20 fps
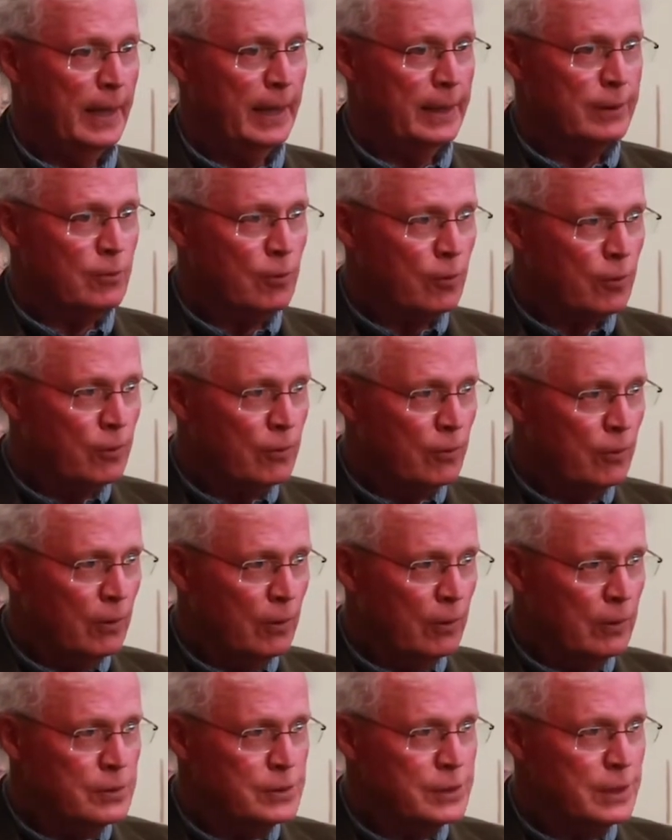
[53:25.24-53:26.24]
and
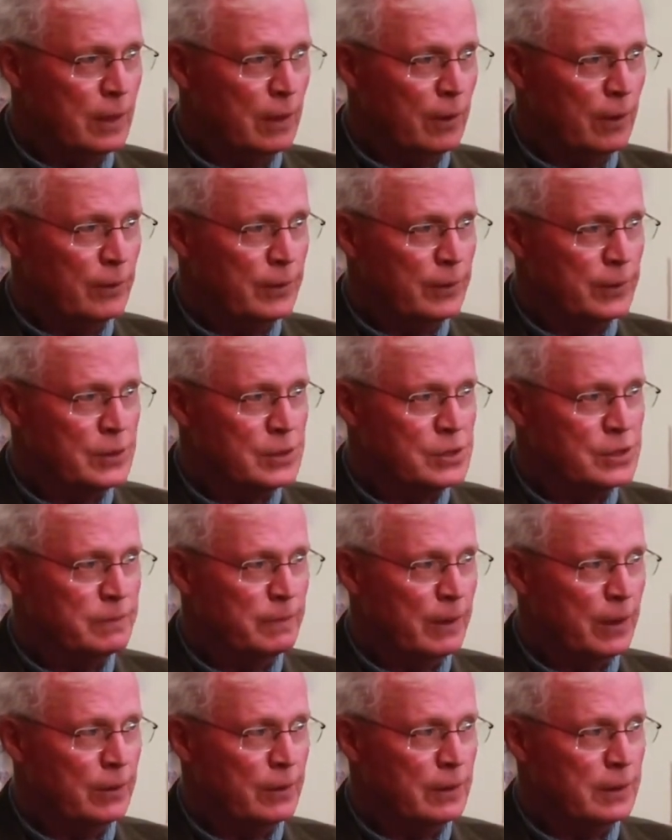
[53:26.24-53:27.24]
crawls along in the
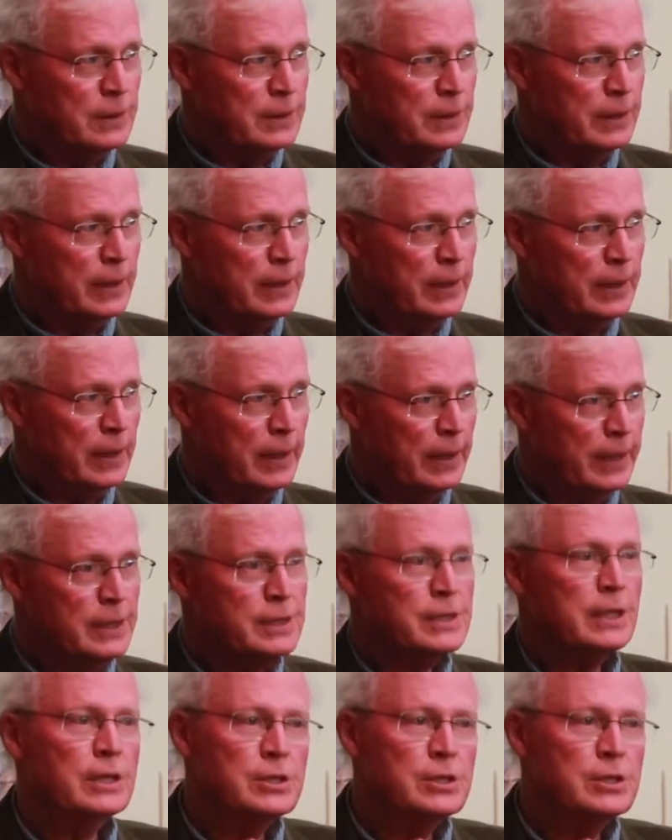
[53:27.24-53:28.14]
smoke until it clears.